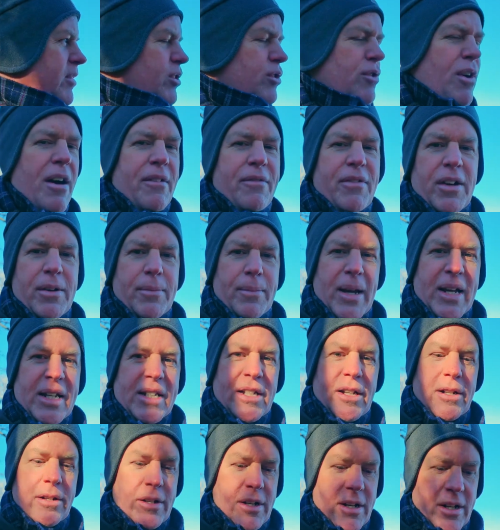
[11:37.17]
Traffic
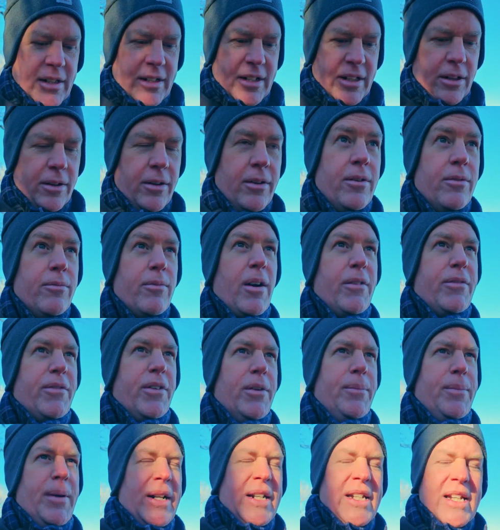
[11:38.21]
makes it a little
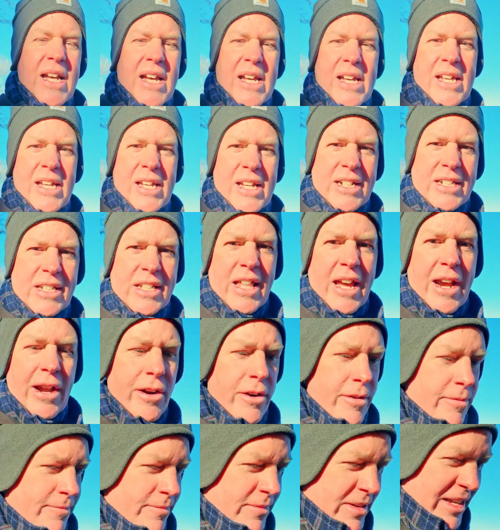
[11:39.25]
rougher, but it's there.